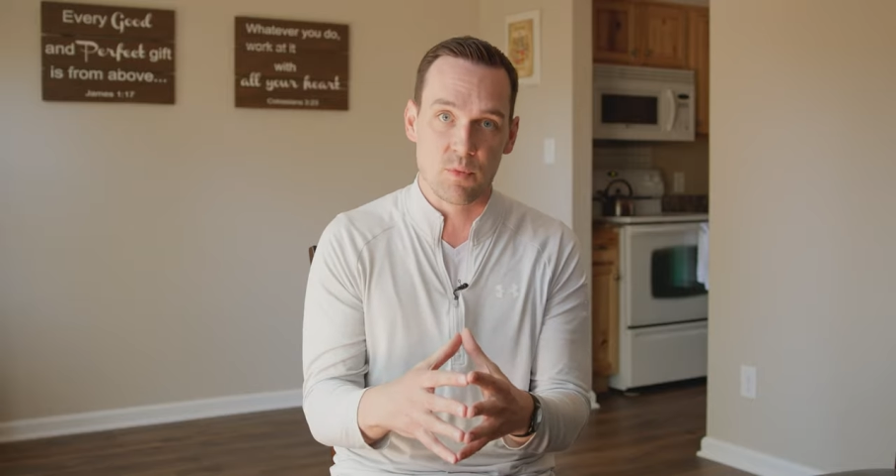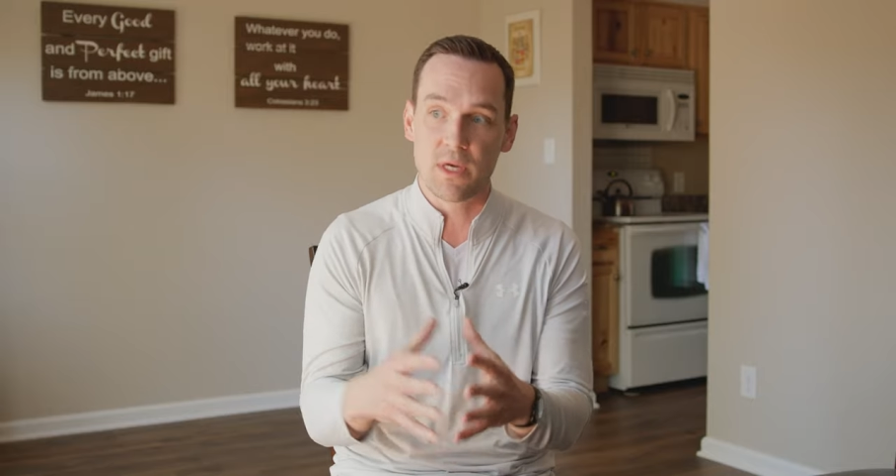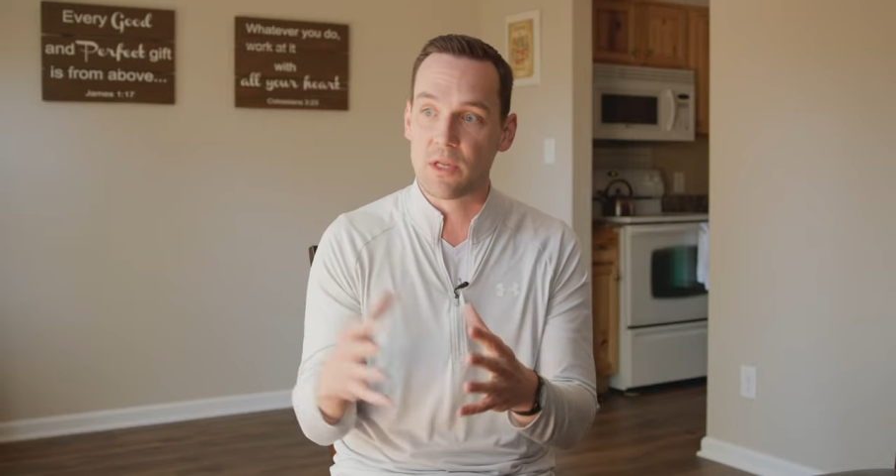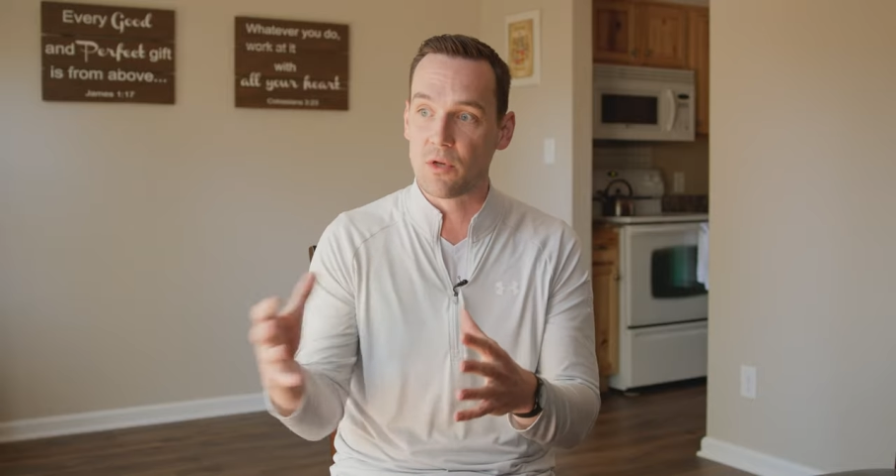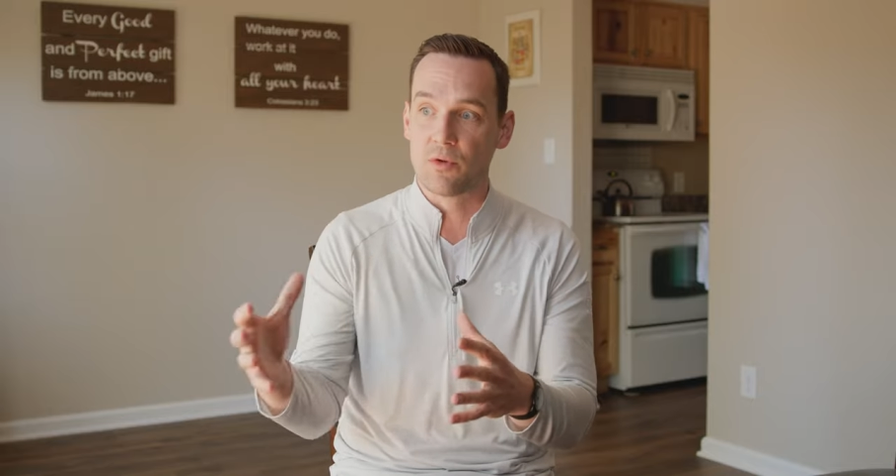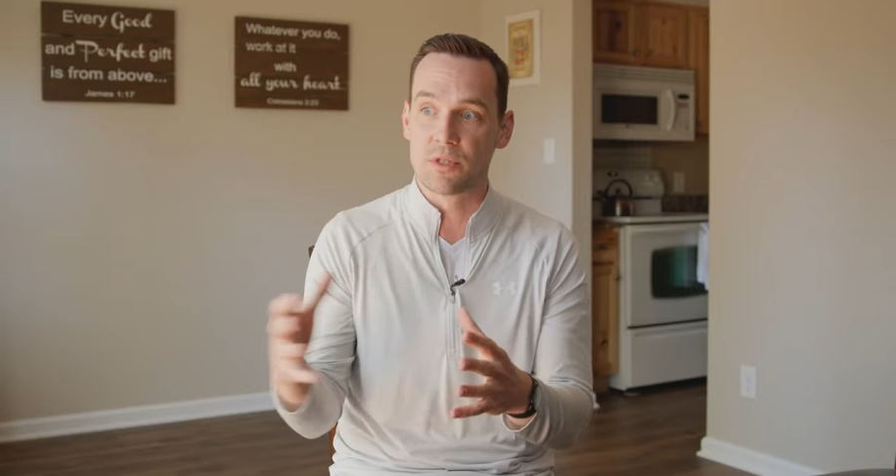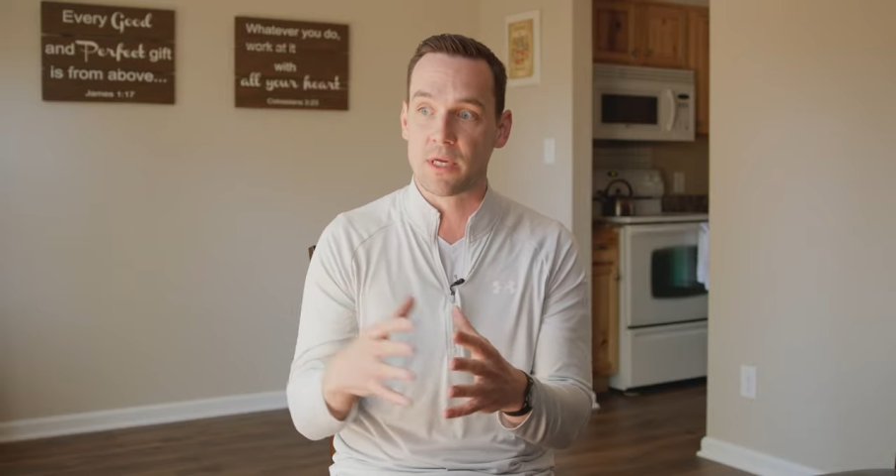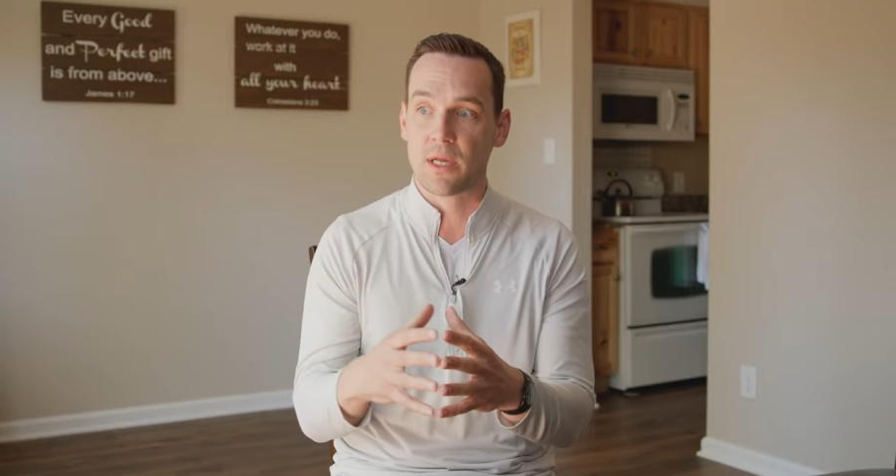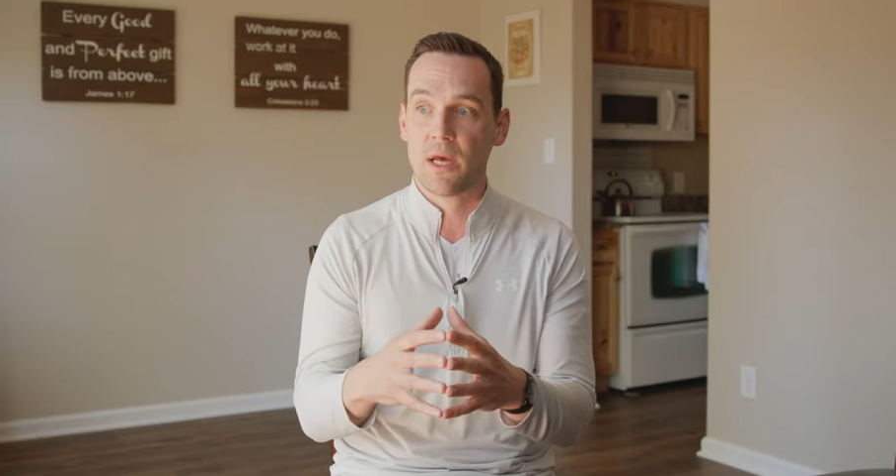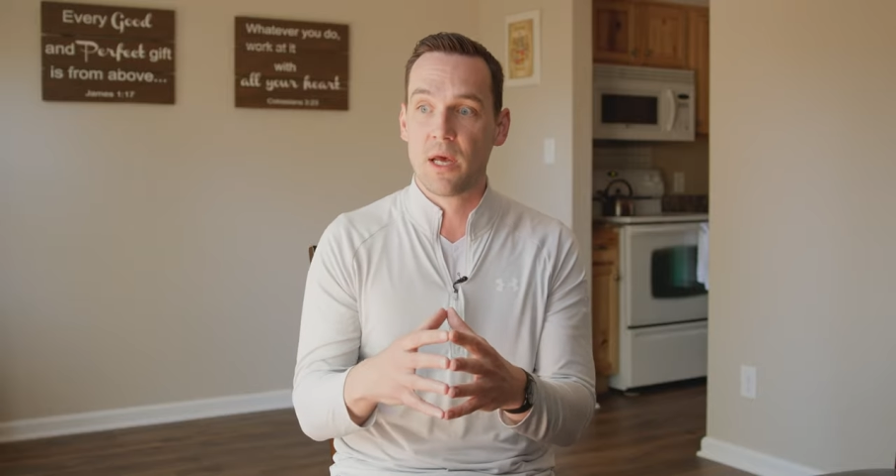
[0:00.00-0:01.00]
We can use
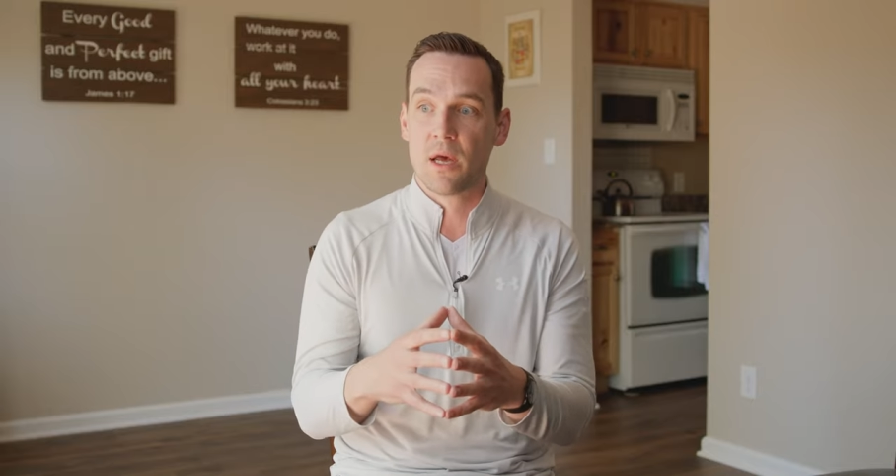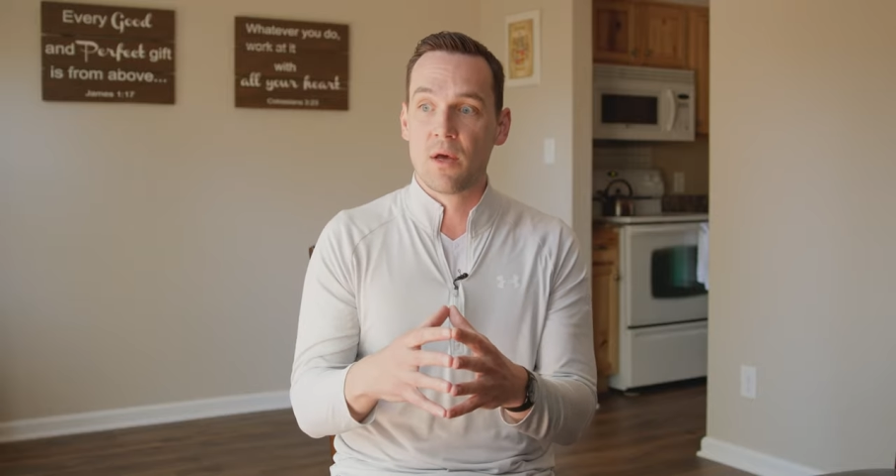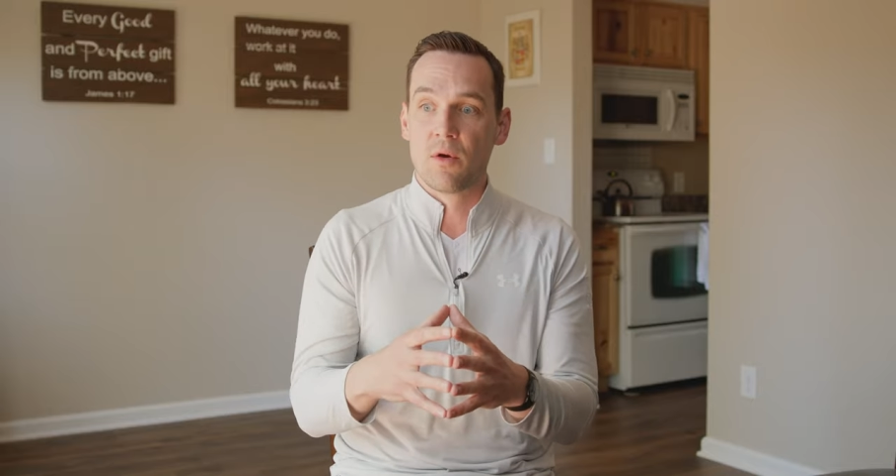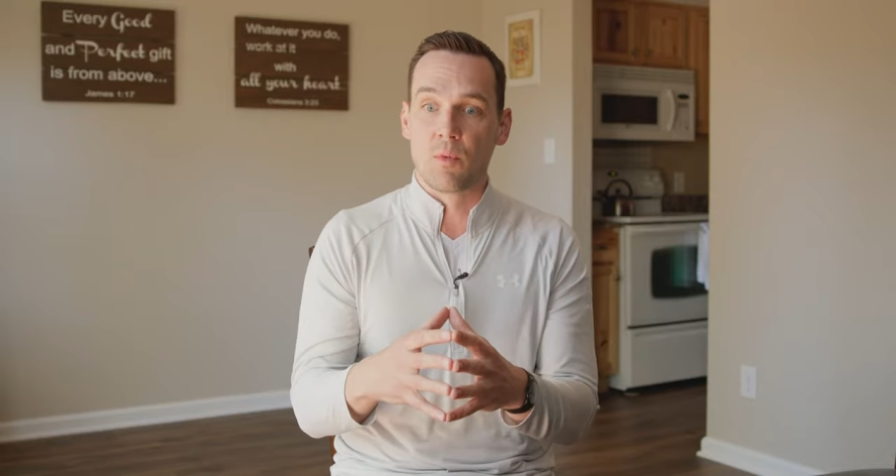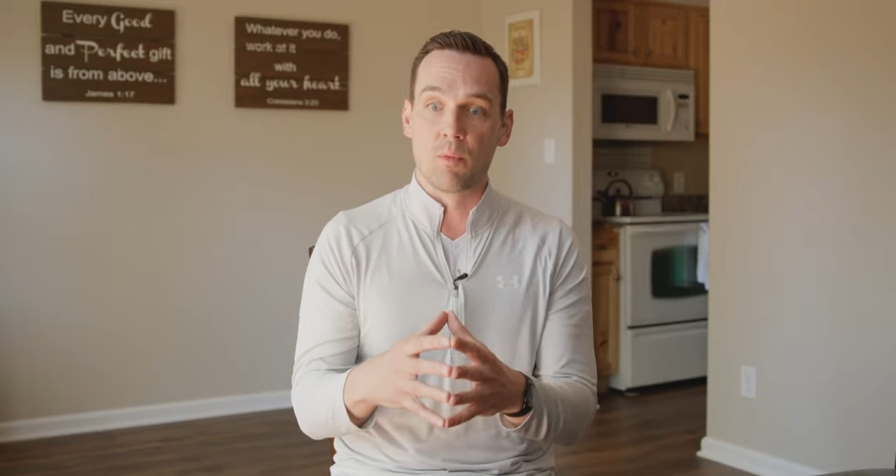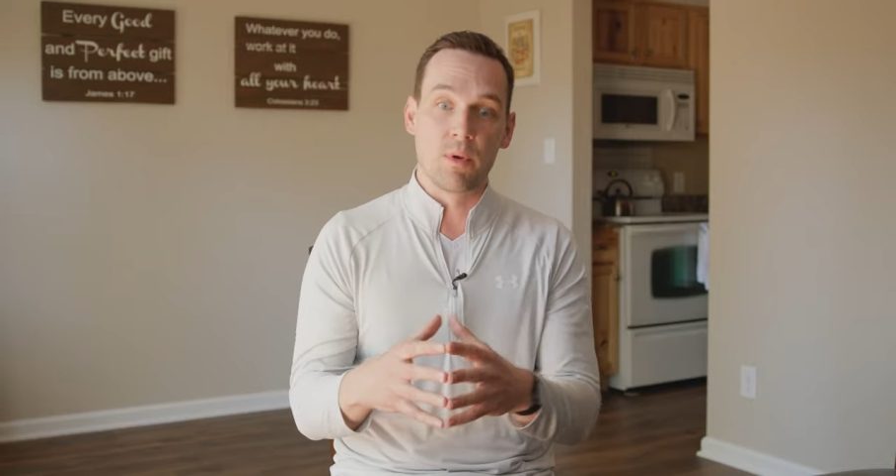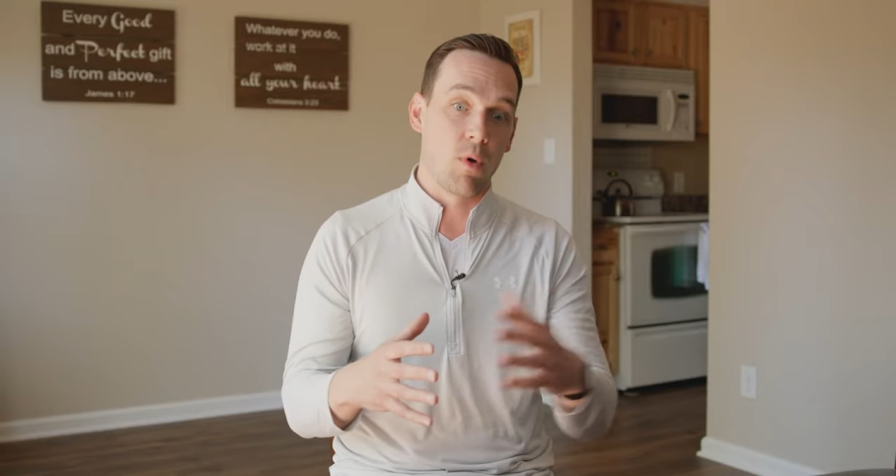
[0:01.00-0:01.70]
it when we